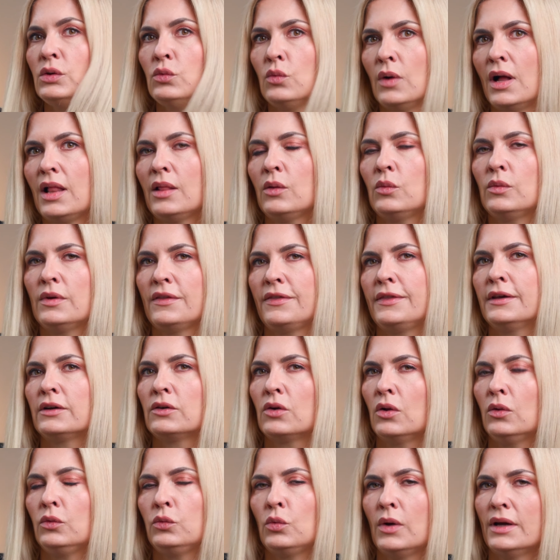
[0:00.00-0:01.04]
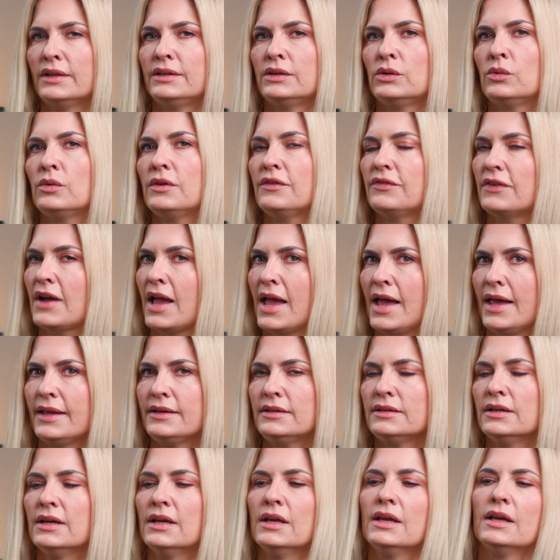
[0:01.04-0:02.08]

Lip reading: well with the cold weather we've had.